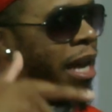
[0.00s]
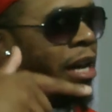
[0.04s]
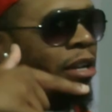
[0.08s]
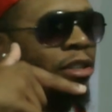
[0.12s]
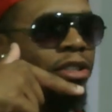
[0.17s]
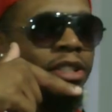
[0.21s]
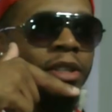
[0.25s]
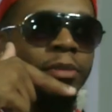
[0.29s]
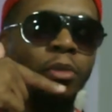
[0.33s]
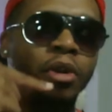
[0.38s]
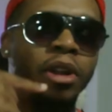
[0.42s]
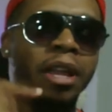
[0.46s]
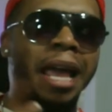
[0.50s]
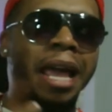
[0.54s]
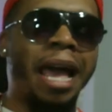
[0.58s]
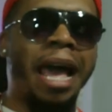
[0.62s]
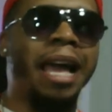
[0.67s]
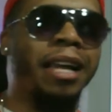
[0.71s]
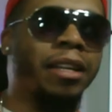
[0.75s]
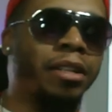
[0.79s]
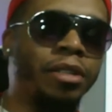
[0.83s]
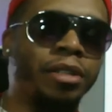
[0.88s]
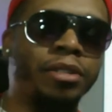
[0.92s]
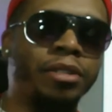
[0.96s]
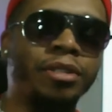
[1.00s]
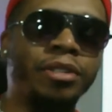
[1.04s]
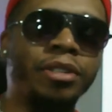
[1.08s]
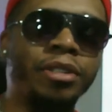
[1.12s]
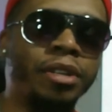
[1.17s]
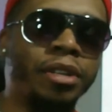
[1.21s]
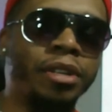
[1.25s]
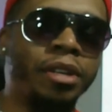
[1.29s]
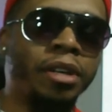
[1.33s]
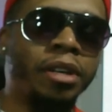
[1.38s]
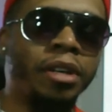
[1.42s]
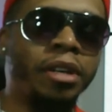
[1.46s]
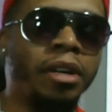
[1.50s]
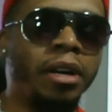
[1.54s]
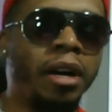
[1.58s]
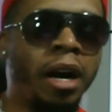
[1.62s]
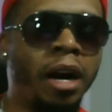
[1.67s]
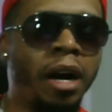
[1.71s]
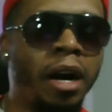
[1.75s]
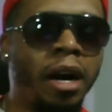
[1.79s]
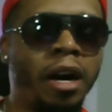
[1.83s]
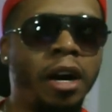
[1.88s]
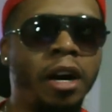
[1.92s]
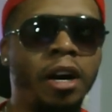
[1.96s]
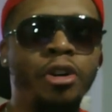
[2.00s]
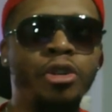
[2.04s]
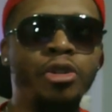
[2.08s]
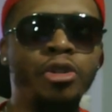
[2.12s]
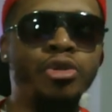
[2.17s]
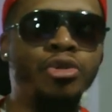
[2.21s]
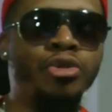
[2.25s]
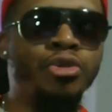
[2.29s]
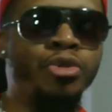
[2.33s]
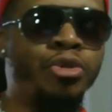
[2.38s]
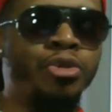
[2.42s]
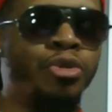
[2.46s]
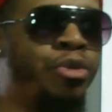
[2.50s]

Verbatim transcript: out some reactors uh, who,